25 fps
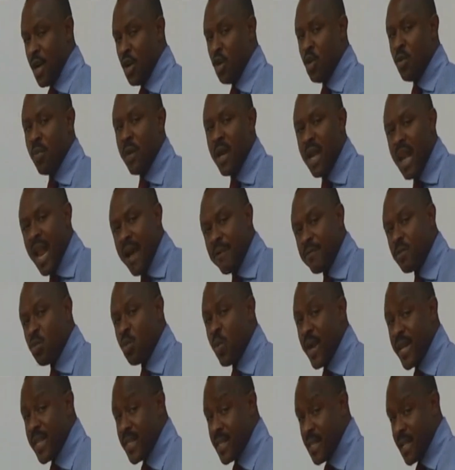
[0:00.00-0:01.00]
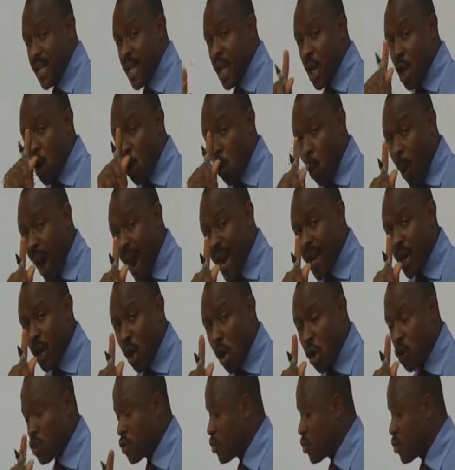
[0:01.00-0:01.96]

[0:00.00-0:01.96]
You'll be left with 1 log